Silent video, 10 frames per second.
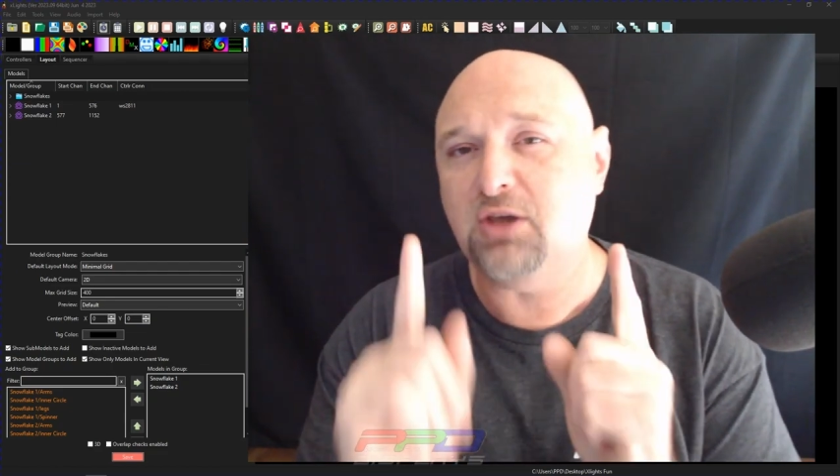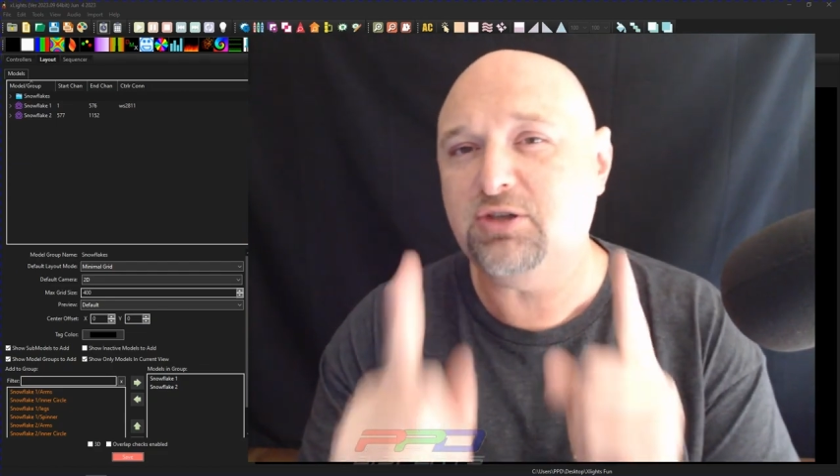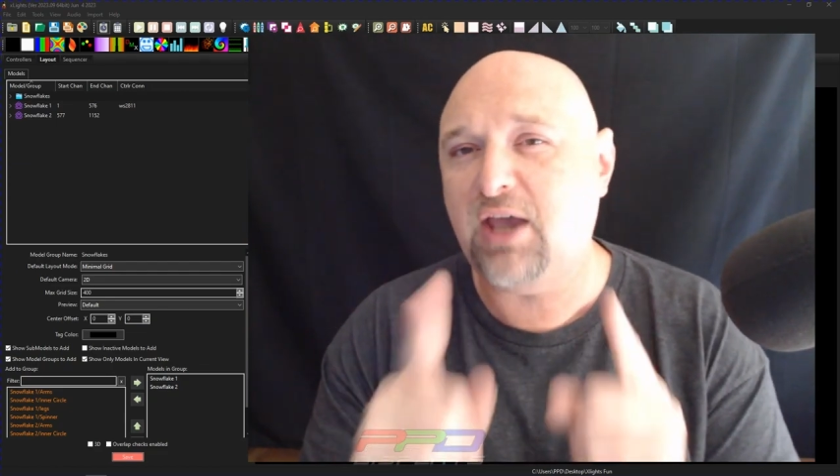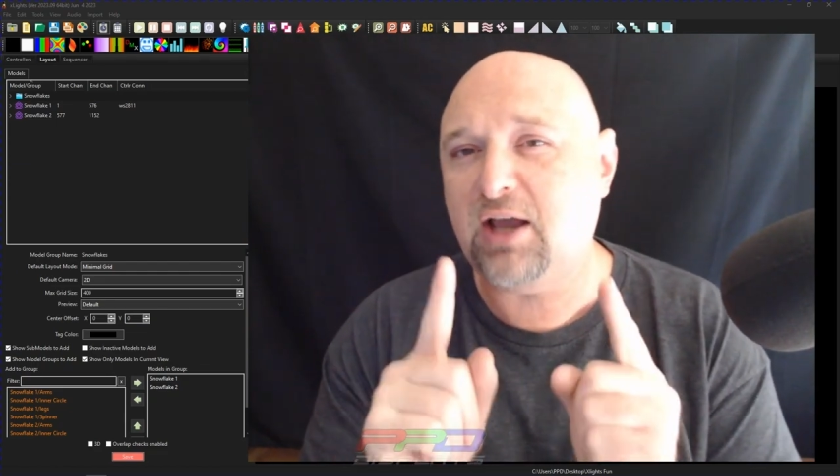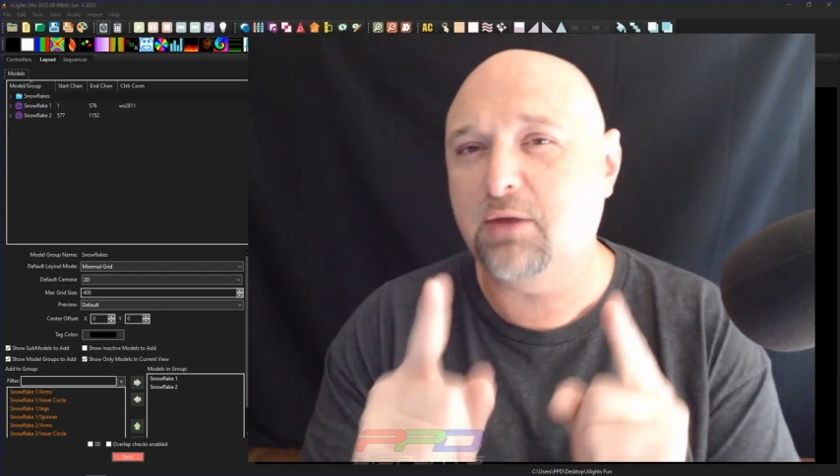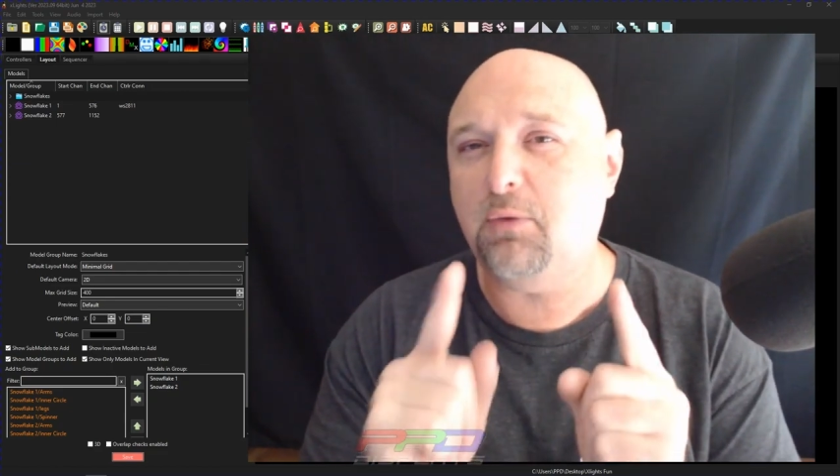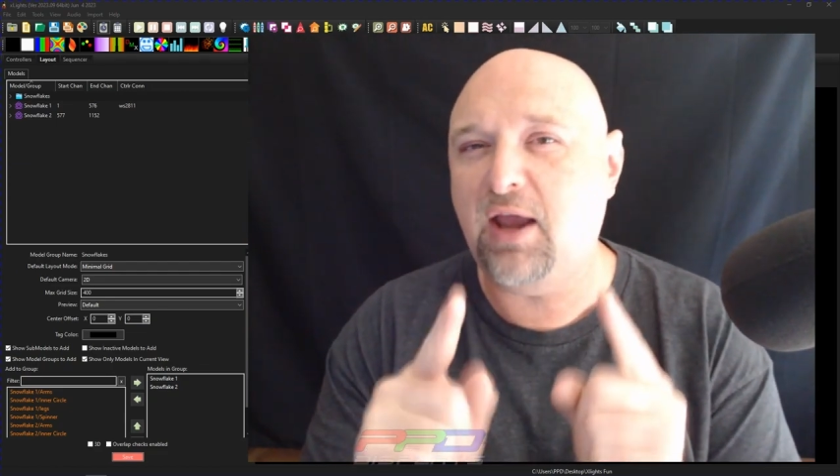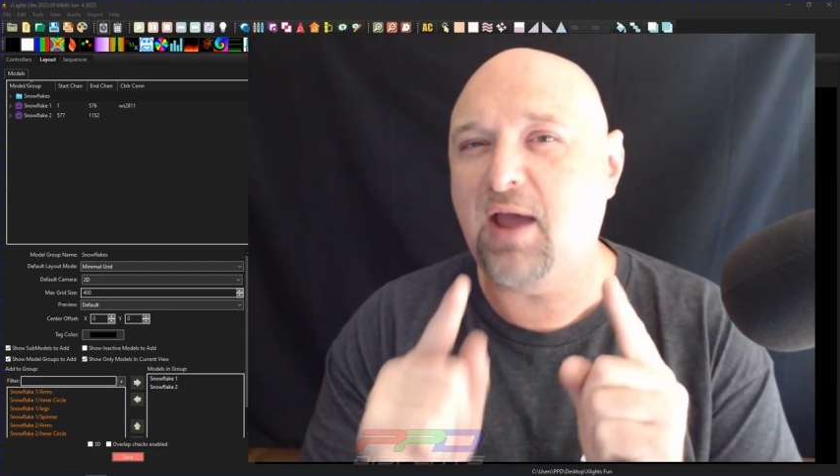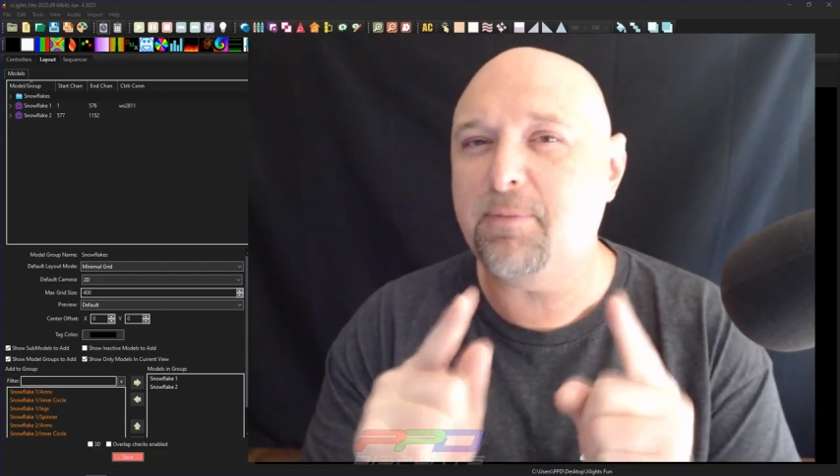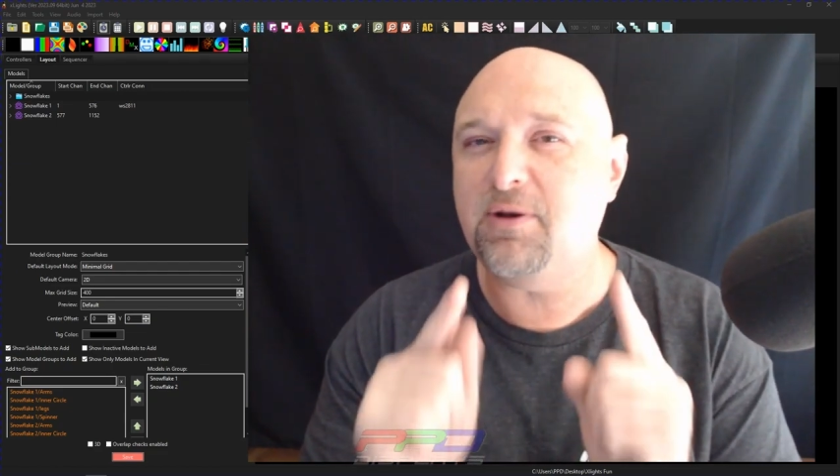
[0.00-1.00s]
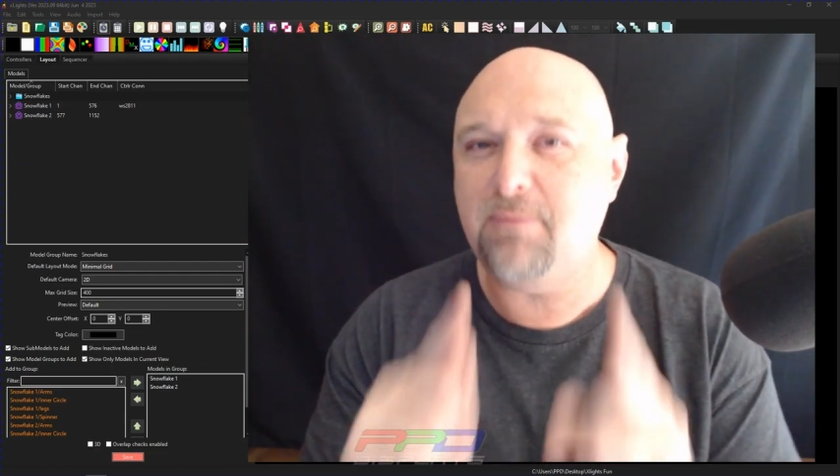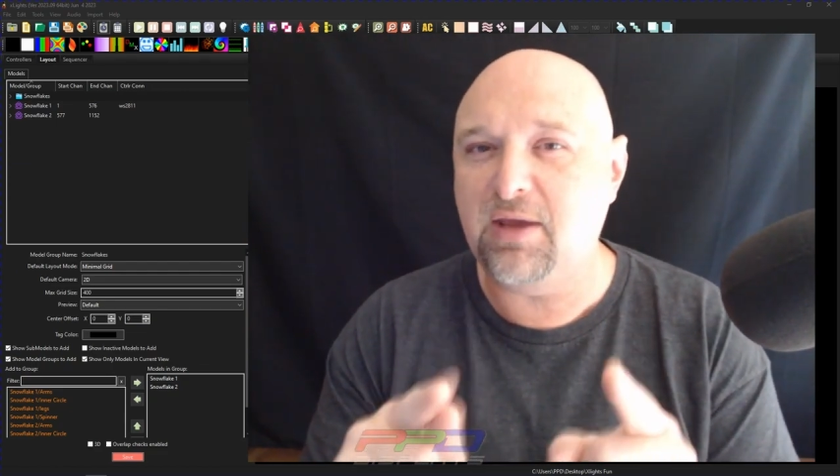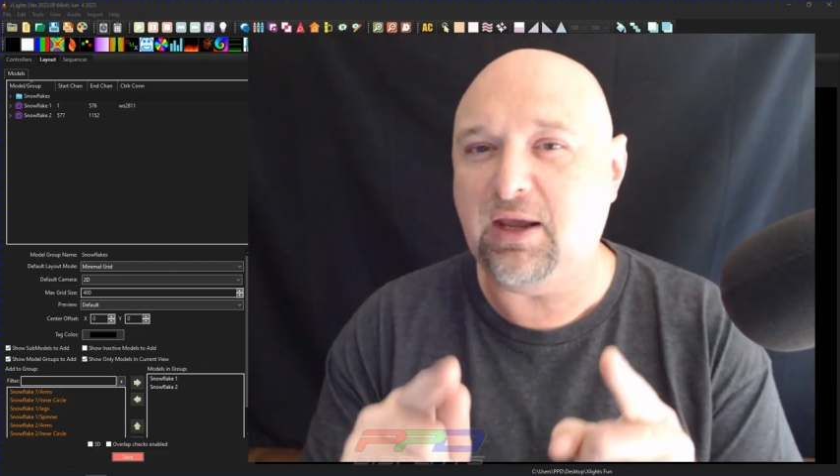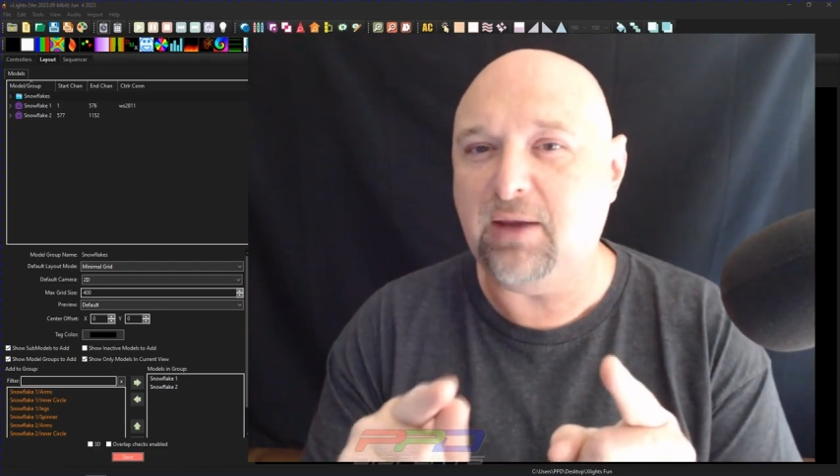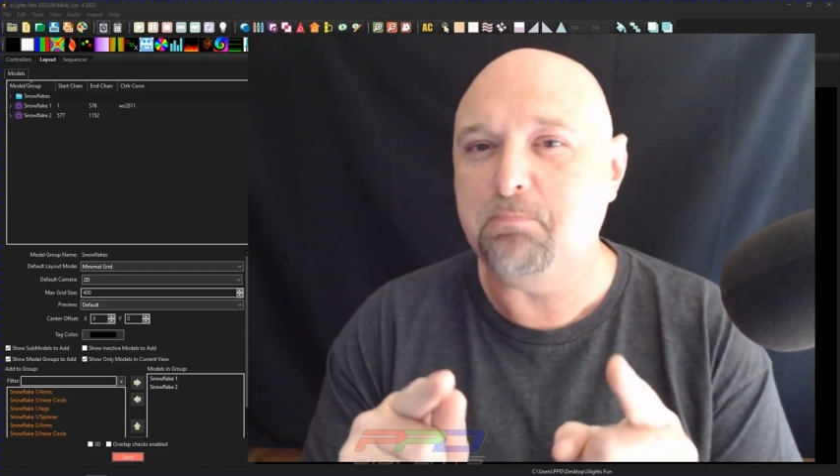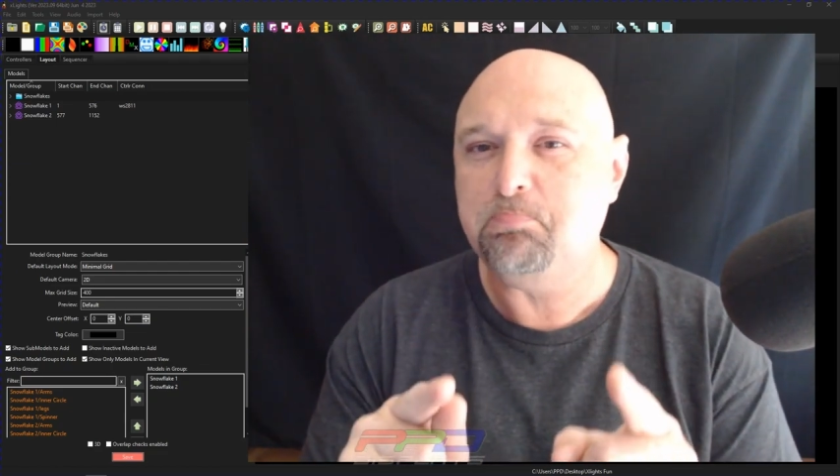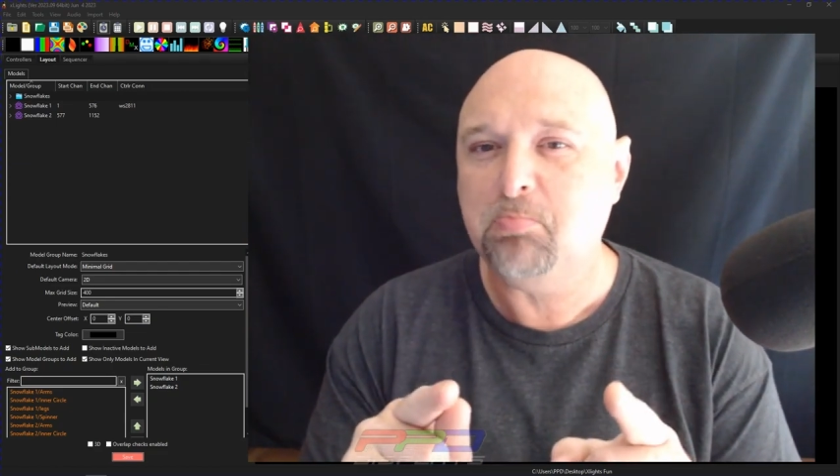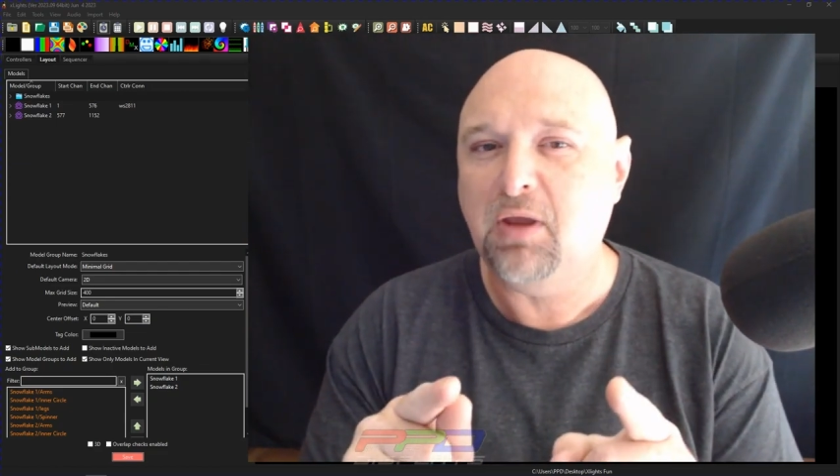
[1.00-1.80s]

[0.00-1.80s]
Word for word: exactly what happened to me